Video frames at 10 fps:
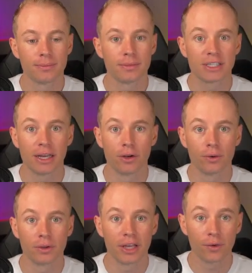send a
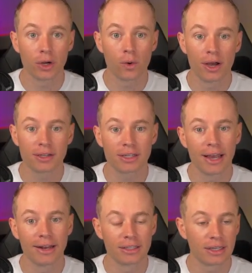get request,
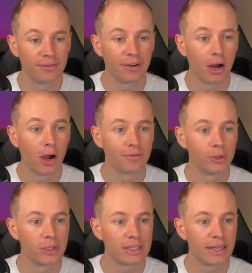and it's gonna fire off, do
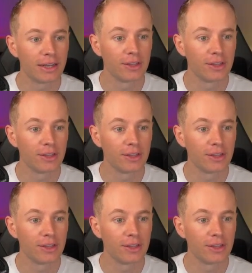its thing, and